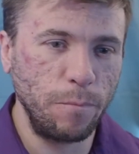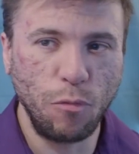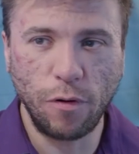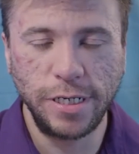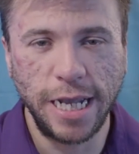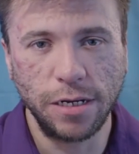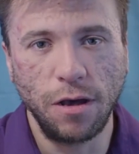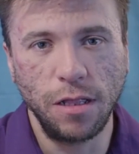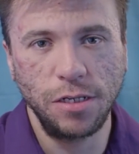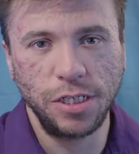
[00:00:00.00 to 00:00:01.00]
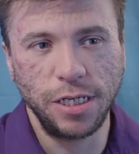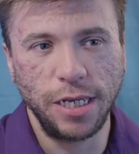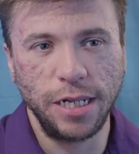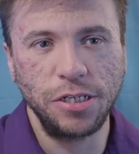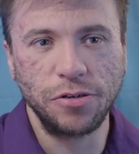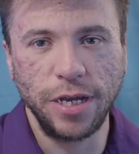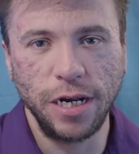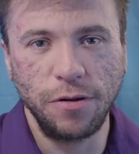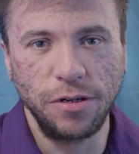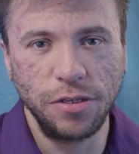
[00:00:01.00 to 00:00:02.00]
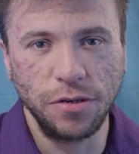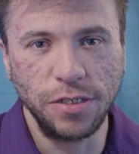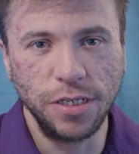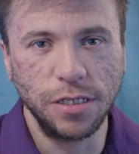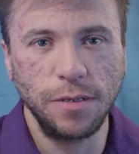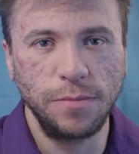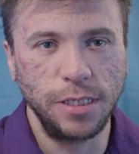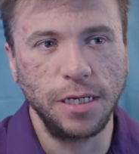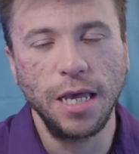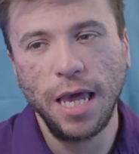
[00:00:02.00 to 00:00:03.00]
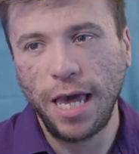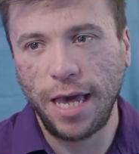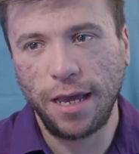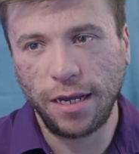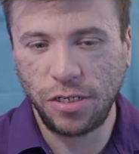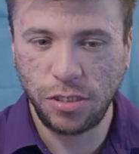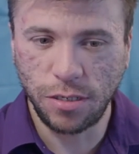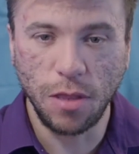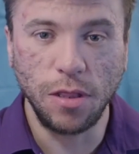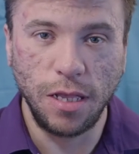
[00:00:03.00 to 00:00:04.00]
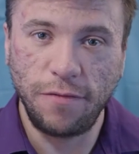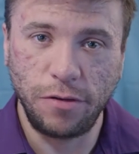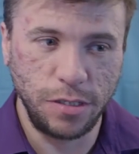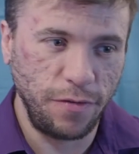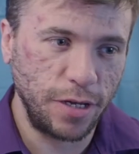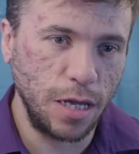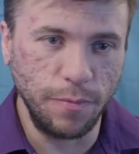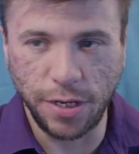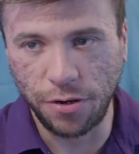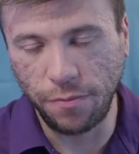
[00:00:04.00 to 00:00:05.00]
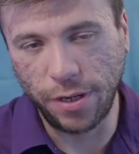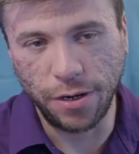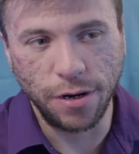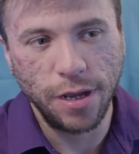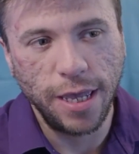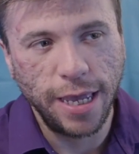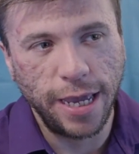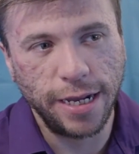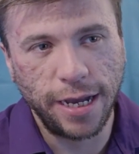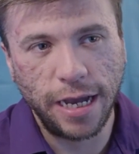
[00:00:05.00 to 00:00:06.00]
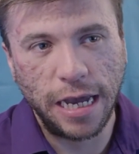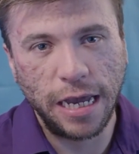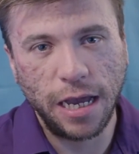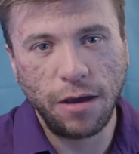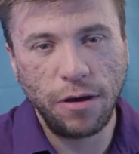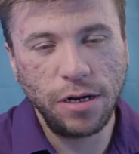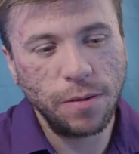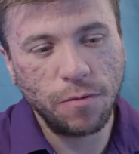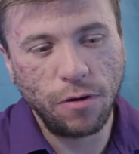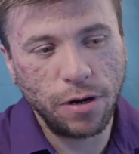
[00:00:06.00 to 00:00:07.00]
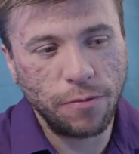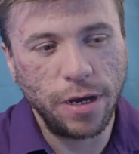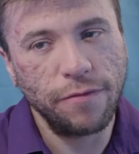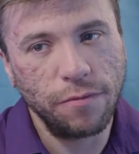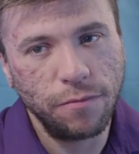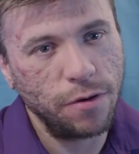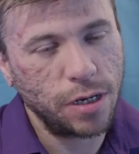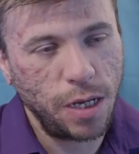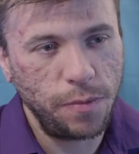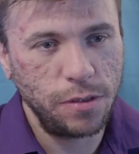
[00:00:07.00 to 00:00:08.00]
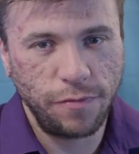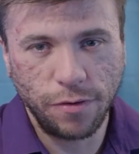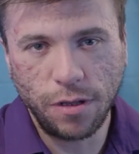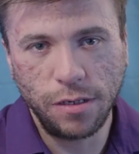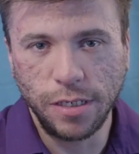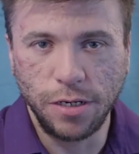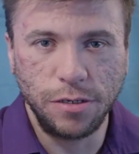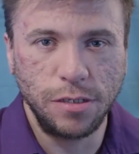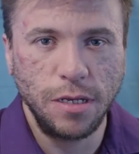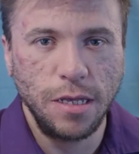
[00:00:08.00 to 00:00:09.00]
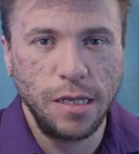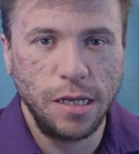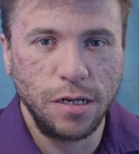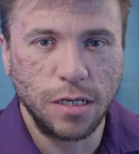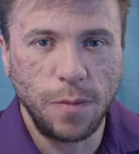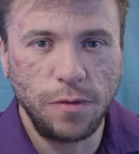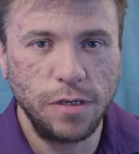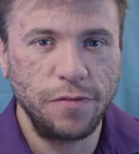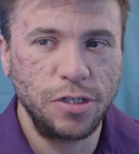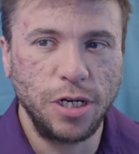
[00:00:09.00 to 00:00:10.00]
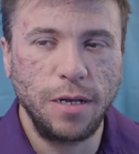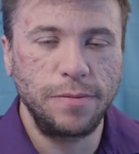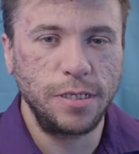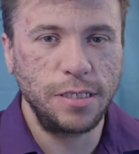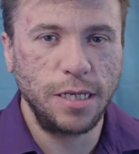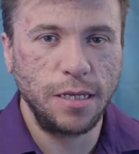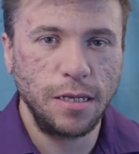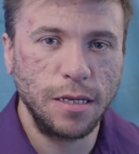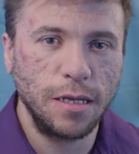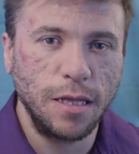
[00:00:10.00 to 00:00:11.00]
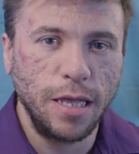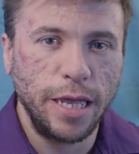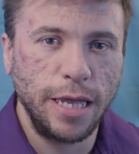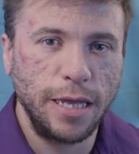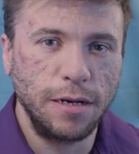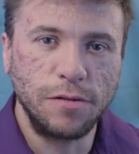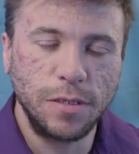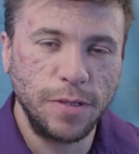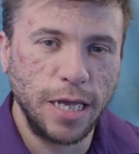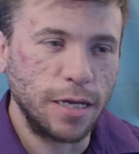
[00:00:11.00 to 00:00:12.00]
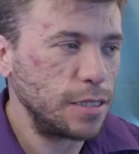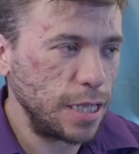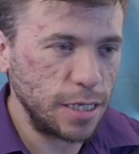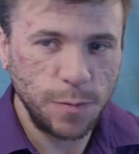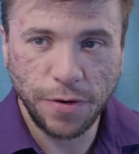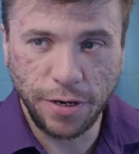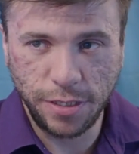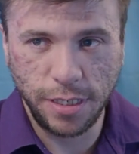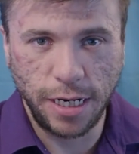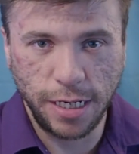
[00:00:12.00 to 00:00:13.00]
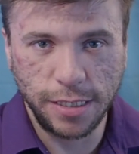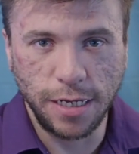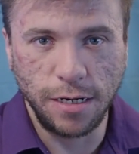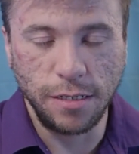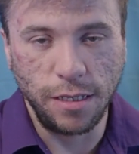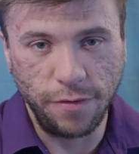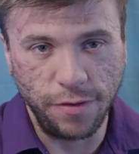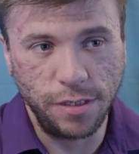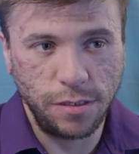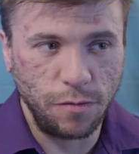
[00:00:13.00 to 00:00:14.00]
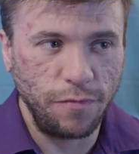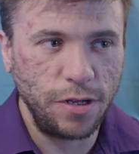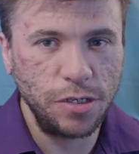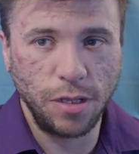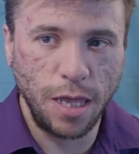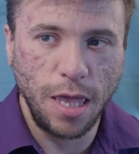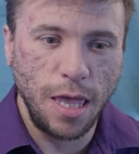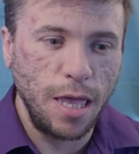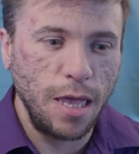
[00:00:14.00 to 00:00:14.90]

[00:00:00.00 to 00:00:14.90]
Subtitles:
more technology integrated into their systems, and actually saw the levels of it getting better and better. And I ended up going around from a couple different call centers at a couple different jobs to see, and ultimately I got that experience and I decided to leave it. So eventually